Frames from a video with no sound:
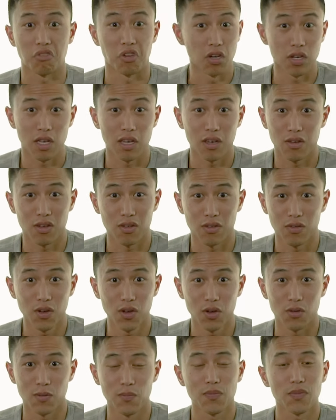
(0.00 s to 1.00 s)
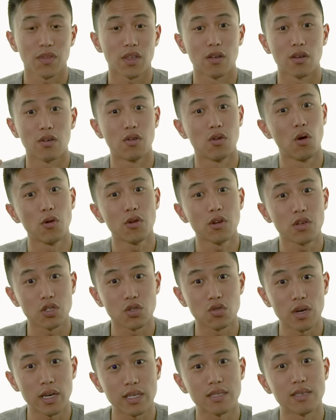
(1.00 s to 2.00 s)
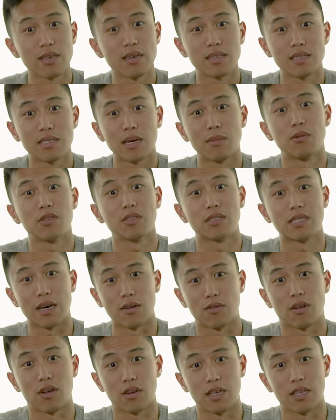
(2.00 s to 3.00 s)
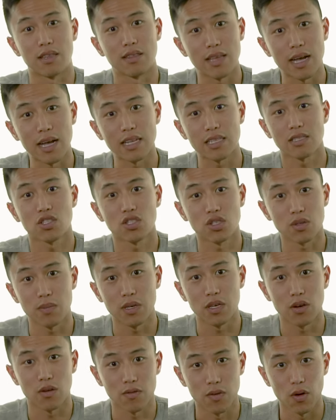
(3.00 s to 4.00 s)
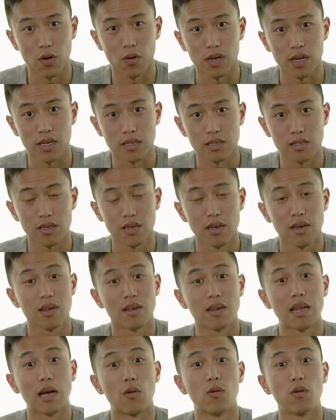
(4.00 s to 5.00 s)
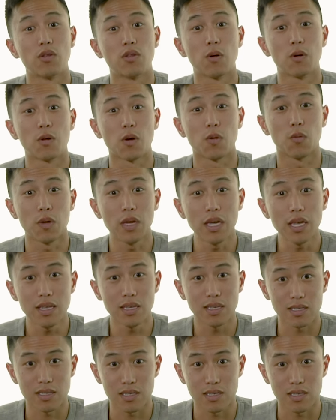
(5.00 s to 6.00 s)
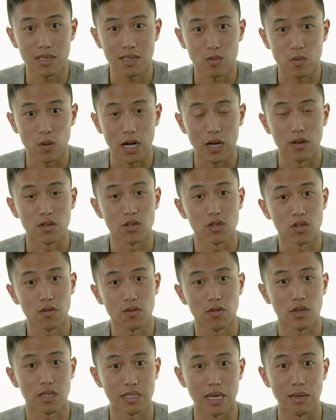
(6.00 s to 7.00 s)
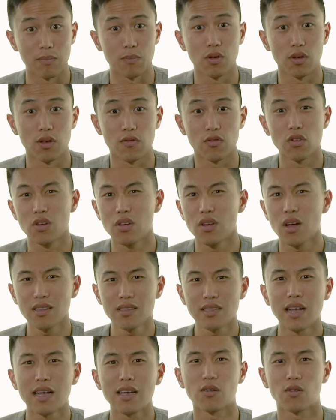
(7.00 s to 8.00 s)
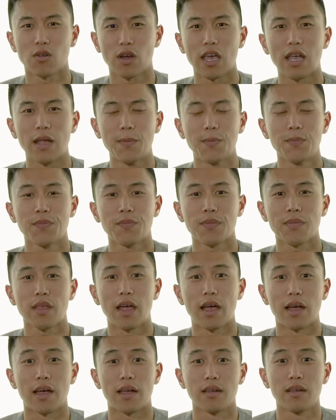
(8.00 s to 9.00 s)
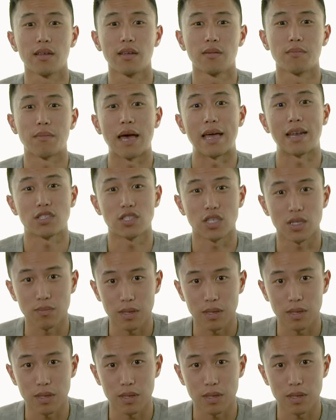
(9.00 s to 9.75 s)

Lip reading: cooking good food. Know your strengths, double down on it. That should be your focus. Now, know your weaknesses as well. So for example, if you're not that great at managing